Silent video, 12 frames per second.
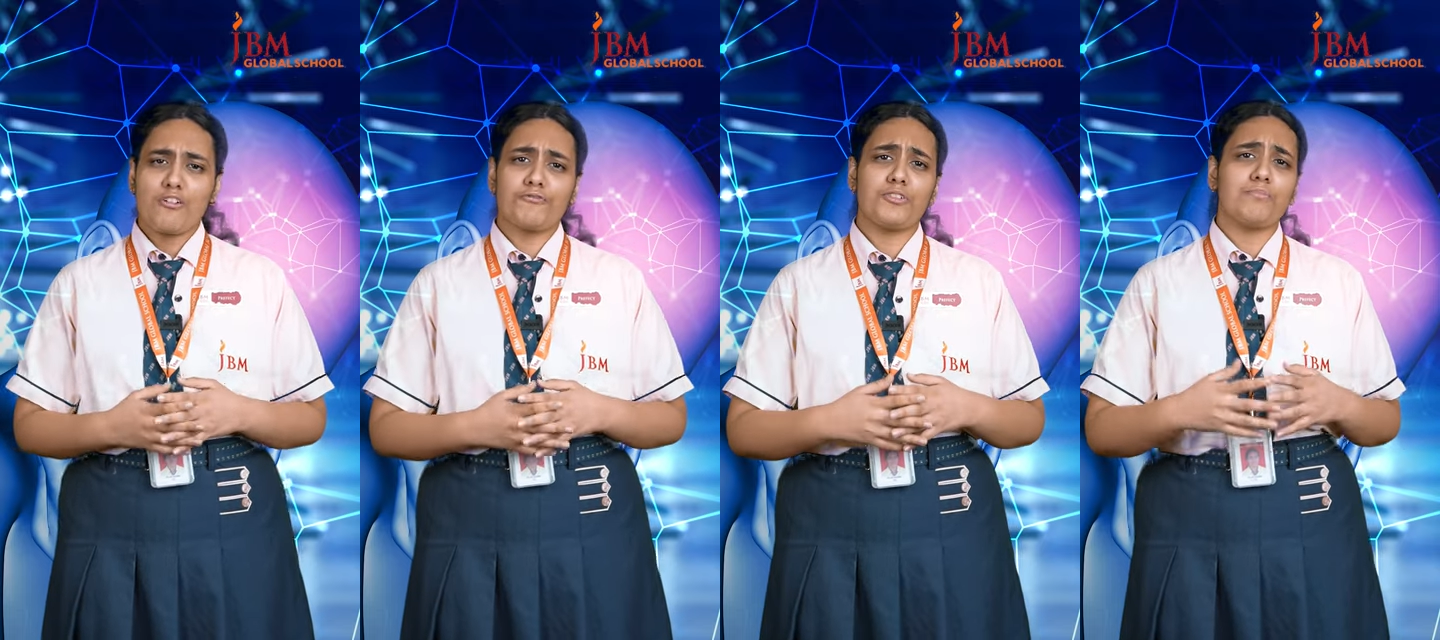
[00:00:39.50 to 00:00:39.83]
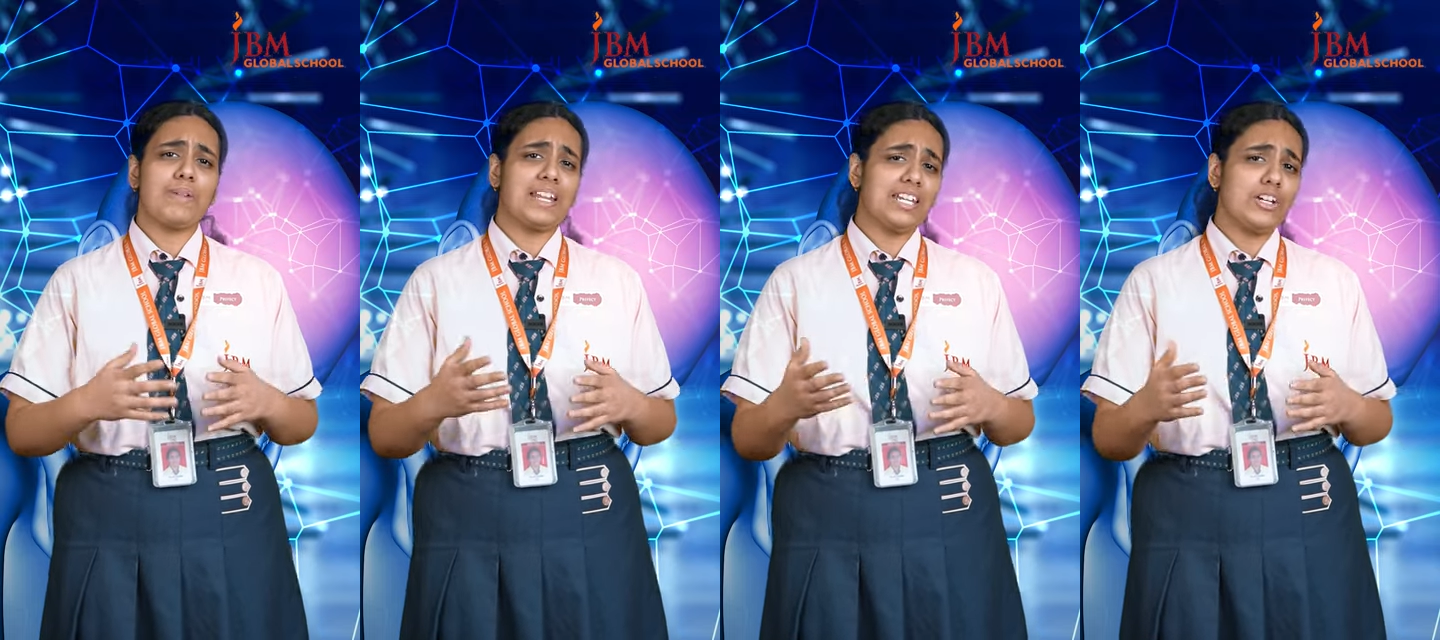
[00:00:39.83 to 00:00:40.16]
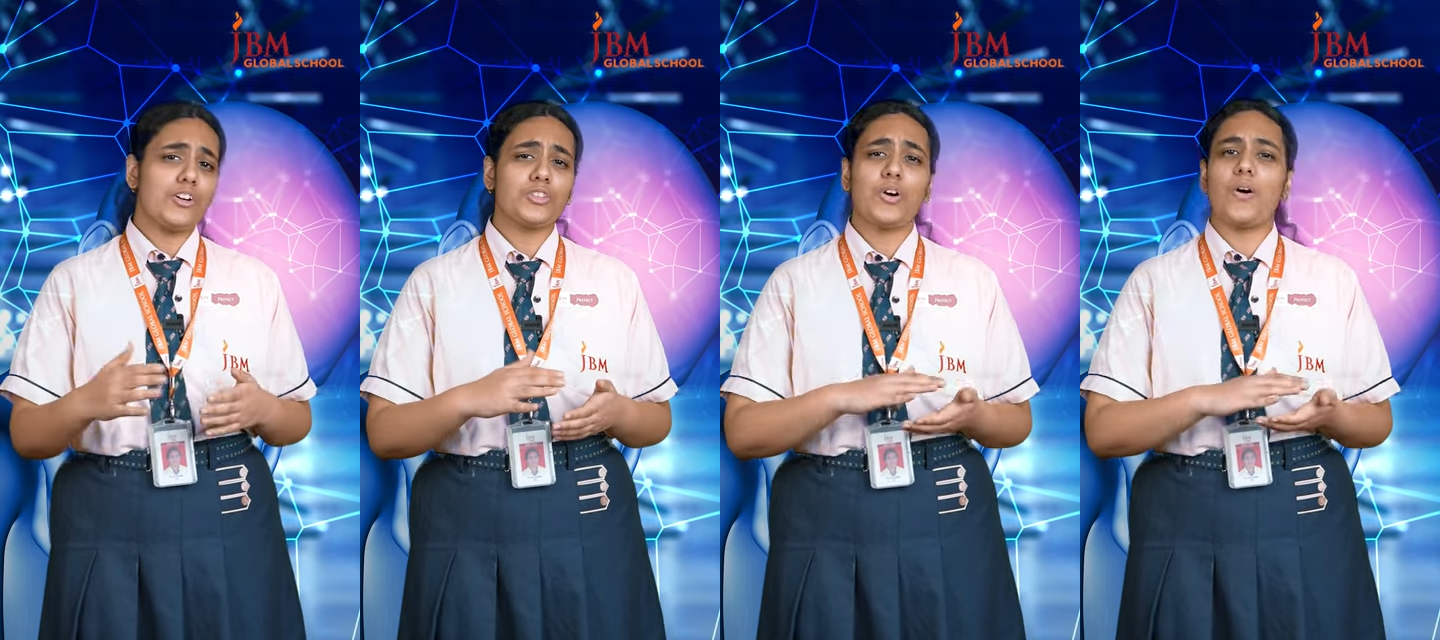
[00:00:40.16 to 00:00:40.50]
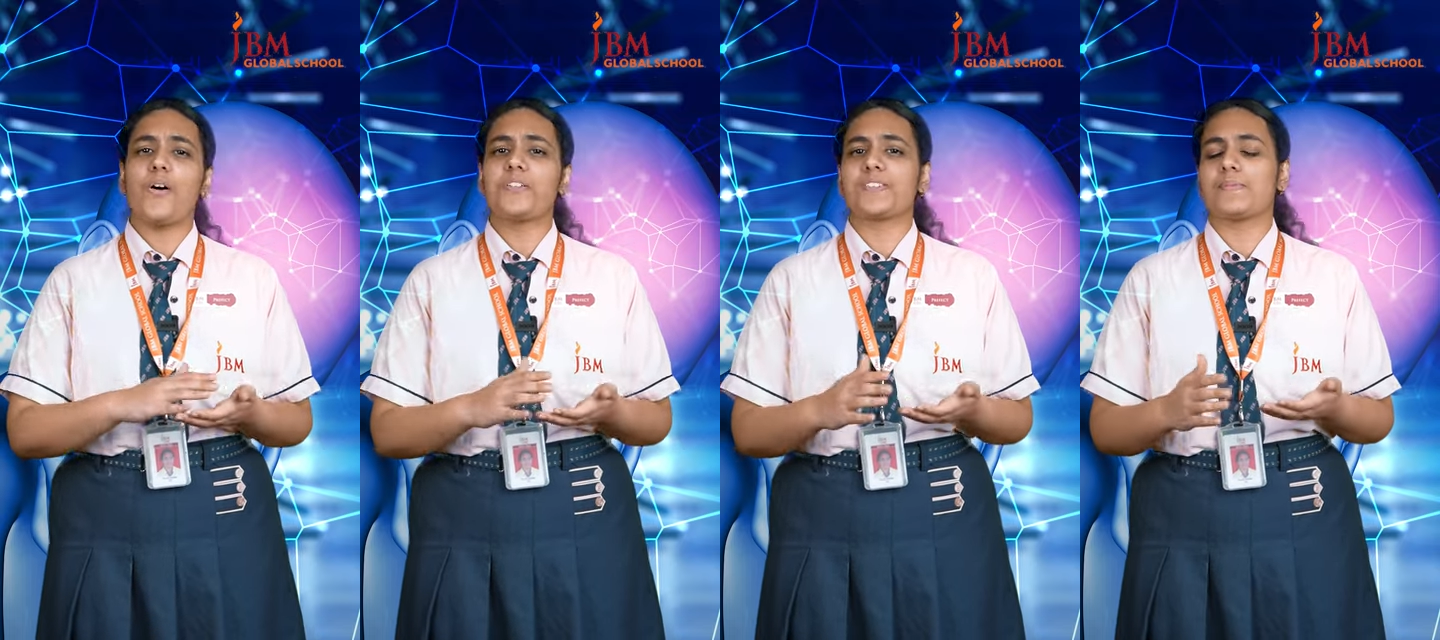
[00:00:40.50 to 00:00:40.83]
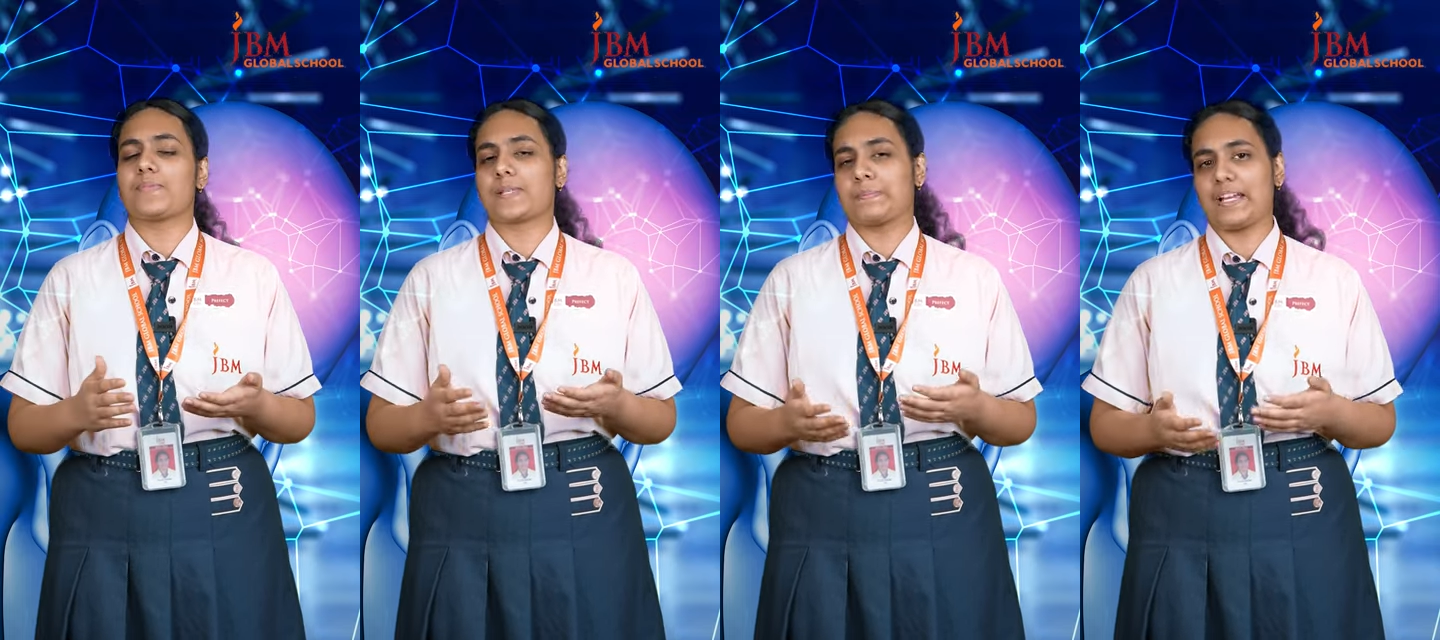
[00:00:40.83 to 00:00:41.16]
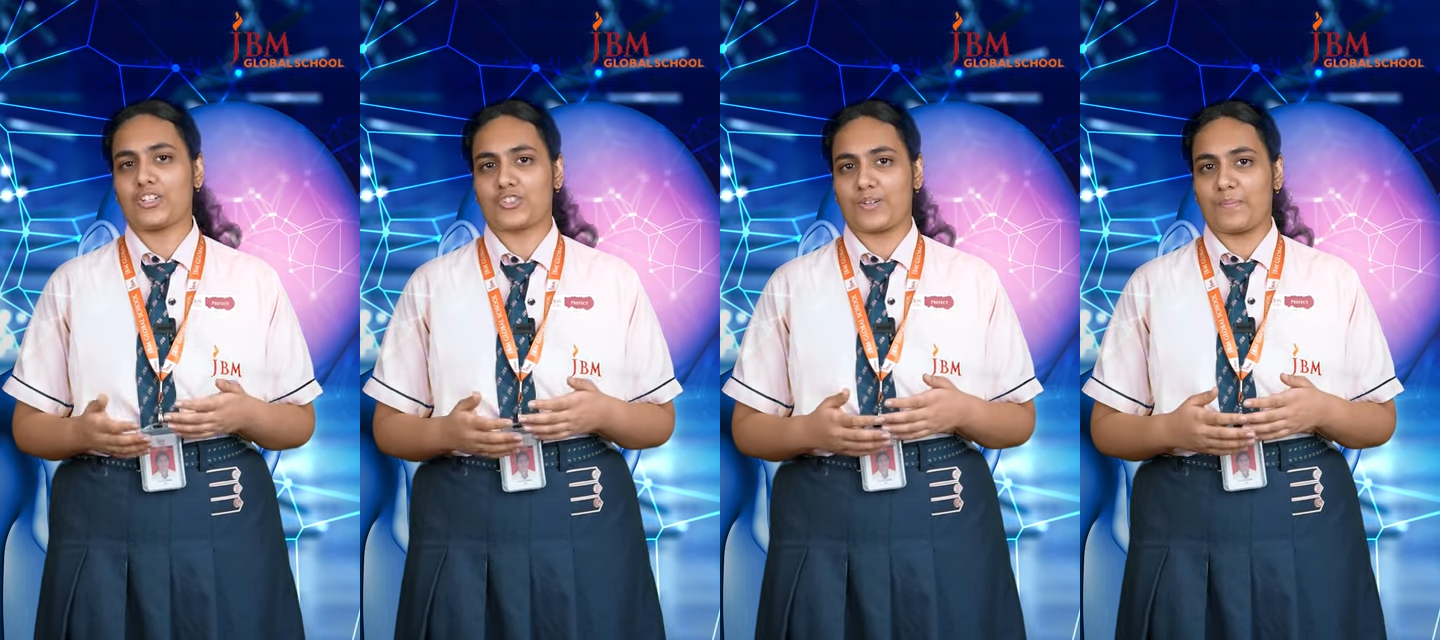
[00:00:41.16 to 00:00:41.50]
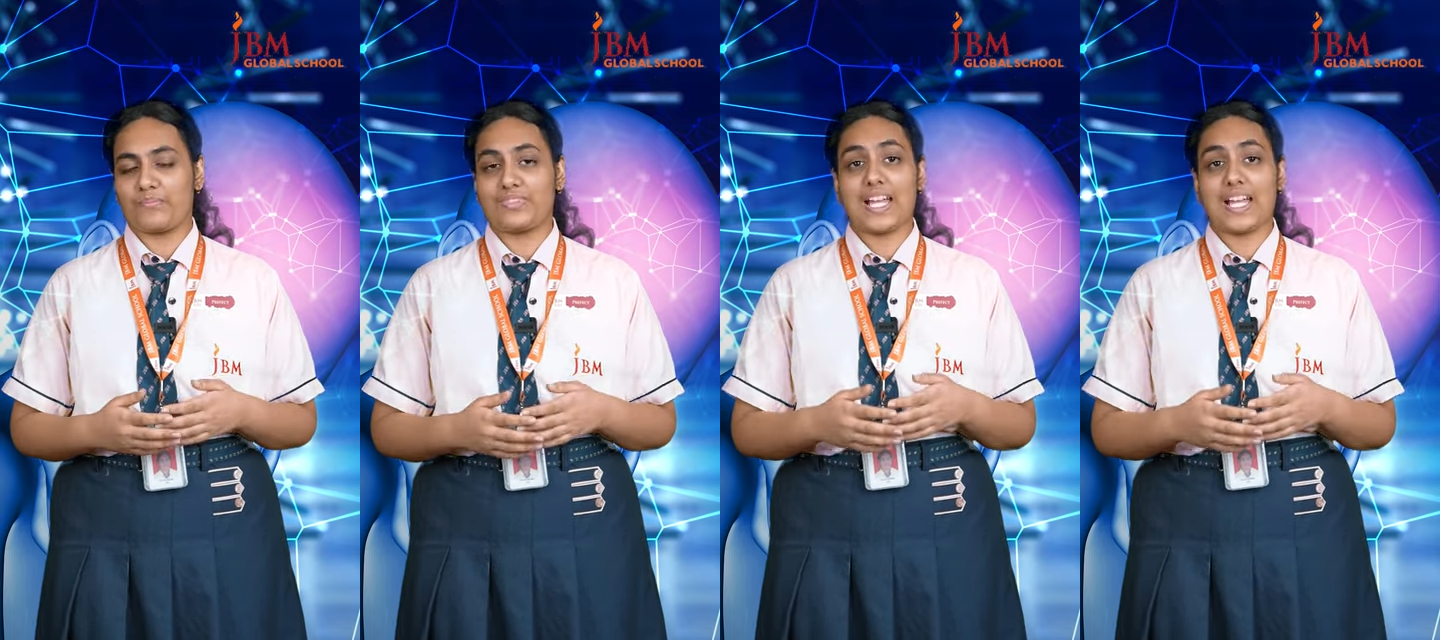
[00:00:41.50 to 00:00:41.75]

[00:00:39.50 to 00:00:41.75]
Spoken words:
For many on the autism spectrum,